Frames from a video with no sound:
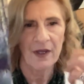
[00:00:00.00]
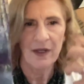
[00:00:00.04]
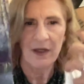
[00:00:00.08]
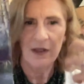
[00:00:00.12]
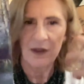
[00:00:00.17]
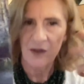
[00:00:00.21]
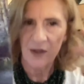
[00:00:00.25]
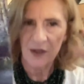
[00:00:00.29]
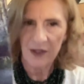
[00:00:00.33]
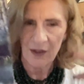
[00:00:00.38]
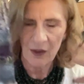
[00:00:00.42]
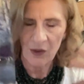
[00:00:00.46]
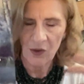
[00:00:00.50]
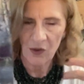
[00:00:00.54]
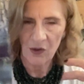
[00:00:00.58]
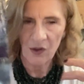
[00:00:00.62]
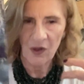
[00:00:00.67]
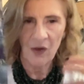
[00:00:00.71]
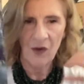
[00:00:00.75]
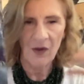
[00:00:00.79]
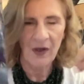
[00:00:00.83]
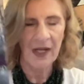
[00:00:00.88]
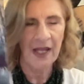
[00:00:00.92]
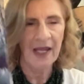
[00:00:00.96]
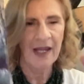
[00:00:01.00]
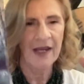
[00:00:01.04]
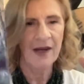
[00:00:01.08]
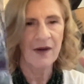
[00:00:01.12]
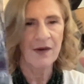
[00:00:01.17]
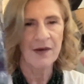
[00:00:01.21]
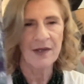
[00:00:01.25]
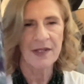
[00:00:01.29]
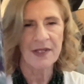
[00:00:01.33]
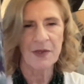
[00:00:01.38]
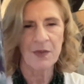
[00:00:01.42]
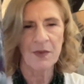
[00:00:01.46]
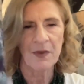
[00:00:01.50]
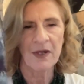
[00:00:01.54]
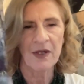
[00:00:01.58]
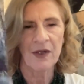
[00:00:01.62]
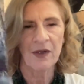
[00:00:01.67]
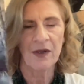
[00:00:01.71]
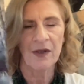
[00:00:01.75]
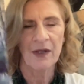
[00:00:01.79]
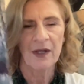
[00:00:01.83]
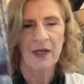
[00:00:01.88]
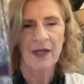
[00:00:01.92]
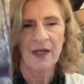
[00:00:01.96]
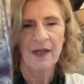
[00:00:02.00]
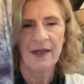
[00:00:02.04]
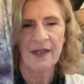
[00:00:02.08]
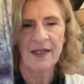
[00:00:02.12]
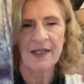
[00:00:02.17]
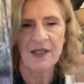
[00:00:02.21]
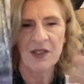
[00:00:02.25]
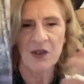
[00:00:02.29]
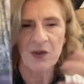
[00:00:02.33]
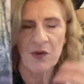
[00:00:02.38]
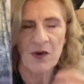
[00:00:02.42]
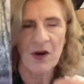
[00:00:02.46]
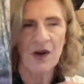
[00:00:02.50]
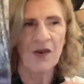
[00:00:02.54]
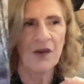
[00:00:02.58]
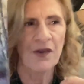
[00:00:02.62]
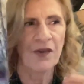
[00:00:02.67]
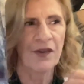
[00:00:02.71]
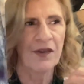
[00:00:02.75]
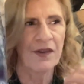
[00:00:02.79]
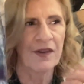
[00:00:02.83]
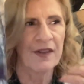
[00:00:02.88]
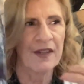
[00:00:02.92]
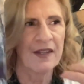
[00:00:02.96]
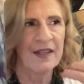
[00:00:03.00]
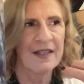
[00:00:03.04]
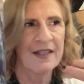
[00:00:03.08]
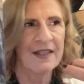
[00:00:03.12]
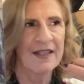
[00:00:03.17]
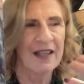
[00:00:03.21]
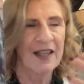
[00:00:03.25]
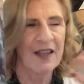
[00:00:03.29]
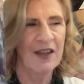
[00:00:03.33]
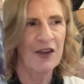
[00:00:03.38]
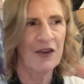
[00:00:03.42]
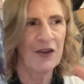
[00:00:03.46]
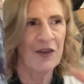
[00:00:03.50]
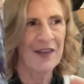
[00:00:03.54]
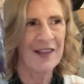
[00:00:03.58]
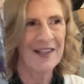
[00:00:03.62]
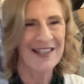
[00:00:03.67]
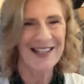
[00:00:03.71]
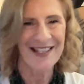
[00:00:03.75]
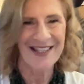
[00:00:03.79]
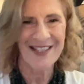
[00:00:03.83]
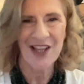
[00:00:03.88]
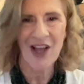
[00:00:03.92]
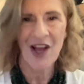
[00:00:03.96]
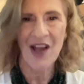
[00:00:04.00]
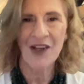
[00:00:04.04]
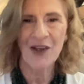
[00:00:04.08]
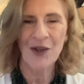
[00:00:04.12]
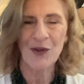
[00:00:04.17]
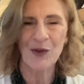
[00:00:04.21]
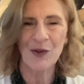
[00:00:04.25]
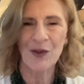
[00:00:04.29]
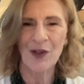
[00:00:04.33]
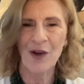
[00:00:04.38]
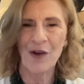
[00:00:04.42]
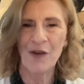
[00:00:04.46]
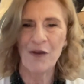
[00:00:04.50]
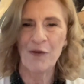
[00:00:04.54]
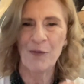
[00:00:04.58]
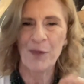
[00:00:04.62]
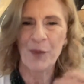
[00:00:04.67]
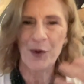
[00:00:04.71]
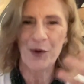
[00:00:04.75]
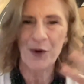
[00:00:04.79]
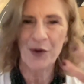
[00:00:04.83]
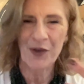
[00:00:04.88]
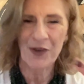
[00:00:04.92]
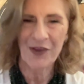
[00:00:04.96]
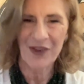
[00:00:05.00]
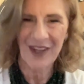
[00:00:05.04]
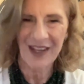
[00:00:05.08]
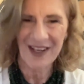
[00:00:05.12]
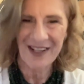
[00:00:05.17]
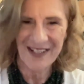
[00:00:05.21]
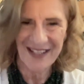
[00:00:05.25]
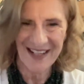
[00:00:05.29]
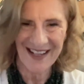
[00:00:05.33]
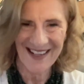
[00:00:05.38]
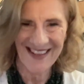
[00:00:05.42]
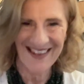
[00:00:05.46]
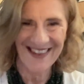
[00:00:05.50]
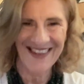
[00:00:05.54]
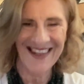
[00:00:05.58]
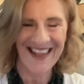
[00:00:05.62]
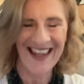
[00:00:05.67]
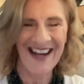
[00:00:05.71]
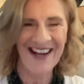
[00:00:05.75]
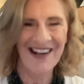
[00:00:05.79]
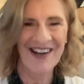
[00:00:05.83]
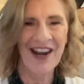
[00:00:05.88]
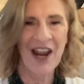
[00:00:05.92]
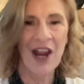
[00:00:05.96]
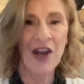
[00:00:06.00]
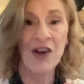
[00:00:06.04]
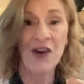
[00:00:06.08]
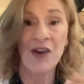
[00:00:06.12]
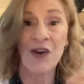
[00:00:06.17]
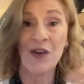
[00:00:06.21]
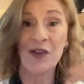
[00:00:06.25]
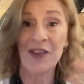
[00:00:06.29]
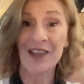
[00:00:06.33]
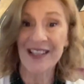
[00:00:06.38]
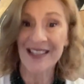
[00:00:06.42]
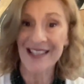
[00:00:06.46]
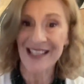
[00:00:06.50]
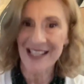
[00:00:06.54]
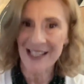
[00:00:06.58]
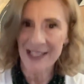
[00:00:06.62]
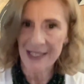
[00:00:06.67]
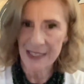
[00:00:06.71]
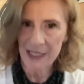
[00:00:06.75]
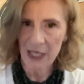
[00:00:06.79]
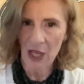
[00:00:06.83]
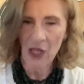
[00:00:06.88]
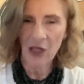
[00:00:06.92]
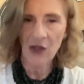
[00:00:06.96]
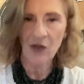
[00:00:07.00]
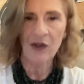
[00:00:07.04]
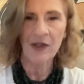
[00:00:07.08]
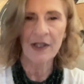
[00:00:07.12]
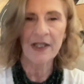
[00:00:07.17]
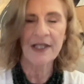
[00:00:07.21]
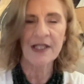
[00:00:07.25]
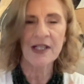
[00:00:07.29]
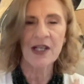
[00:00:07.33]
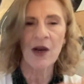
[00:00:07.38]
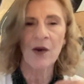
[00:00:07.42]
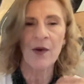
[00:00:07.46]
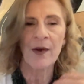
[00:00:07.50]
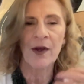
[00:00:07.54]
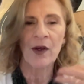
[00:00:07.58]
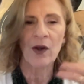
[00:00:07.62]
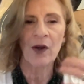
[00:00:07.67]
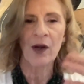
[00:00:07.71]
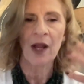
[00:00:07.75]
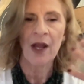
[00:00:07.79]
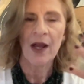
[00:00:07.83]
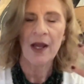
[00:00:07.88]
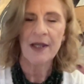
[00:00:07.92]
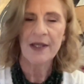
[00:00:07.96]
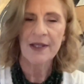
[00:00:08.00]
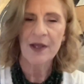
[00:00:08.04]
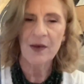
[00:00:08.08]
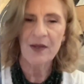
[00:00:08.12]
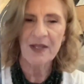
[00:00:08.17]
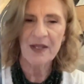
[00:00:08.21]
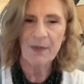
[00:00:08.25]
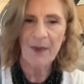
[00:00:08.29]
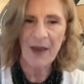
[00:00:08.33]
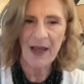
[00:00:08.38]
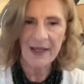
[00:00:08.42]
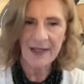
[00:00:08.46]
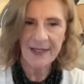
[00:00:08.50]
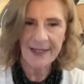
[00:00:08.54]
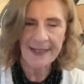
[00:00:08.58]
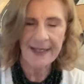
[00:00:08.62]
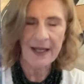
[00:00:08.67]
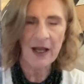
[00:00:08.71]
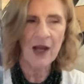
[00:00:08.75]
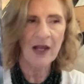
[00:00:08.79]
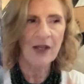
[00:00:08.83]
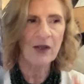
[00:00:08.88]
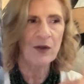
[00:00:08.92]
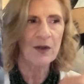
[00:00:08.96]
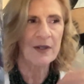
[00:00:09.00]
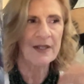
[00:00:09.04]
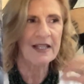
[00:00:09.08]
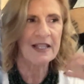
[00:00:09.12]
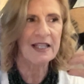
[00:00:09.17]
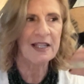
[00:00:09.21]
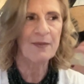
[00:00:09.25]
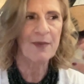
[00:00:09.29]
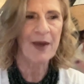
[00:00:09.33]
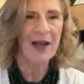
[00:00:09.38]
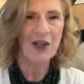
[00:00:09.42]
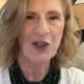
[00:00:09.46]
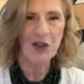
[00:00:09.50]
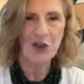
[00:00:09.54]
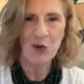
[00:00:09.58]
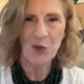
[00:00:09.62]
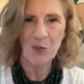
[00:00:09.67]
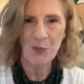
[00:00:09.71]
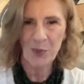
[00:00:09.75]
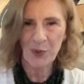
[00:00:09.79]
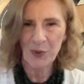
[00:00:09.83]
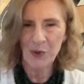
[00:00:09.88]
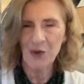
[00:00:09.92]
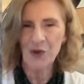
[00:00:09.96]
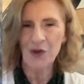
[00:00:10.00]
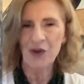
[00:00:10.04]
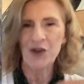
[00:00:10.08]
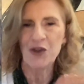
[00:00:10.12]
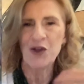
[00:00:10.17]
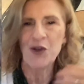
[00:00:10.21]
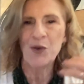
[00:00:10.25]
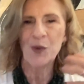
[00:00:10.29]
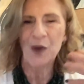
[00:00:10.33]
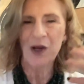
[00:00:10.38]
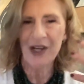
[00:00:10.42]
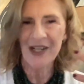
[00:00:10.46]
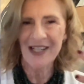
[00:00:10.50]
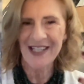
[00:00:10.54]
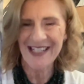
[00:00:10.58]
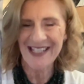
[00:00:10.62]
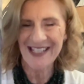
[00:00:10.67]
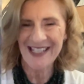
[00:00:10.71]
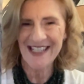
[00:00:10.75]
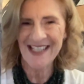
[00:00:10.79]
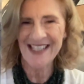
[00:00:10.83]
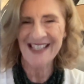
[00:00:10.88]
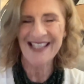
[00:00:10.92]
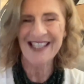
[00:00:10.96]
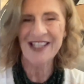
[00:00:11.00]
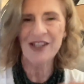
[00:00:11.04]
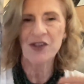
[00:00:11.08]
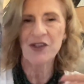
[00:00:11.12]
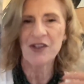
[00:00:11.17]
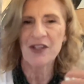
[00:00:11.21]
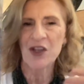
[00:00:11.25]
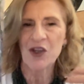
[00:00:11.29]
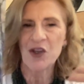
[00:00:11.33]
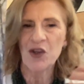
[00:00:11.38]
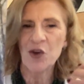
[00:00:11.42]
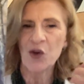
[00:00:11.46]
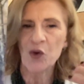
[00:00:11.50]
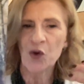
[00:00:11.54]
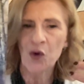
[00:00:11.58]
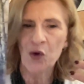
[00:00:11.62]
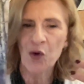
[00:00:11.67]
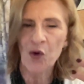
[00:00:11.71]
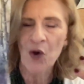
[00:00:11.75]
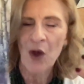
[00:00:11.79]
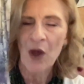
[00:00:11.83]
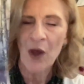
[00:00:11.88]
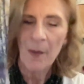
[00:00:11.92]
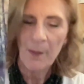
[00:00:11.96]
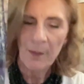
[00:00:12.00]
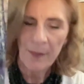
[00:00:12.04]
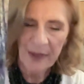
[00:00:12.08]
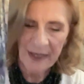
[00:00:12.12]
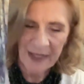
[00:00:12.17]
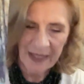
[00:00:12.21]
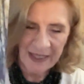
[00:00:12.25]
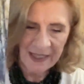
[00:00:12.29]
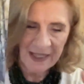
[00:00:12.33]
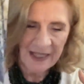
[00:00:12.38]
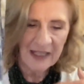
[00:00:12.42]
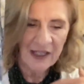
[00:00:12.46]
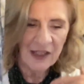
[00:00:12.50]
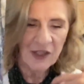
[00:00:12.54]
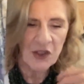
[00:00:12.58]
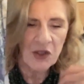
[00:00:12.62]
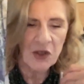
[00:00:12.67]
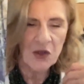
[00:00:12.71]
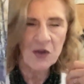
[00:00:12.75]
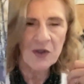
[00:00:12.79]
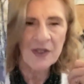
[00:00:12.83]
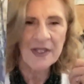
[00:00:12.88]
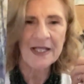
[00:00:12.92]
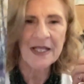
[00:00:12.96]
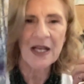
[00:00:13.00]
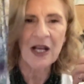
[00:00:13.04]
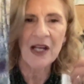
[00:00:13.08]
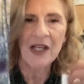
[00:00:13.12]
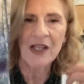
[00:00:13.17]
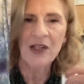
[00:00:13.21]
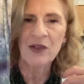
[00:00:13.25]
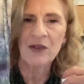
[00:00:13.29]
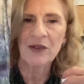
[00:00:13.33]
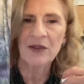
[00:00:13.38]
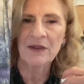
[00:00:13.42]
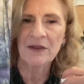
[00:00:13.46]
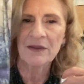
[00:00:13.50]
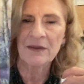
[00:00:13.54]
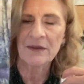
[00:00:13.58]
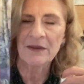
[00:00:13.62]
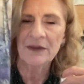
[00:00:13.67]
Look at her long hair as well. There's growth. There's a cycle of birth and death. And, you know, there's this cycle that's going on. So it's about cycles. It's about new birth, new ideas. So you're beginning a new cycle.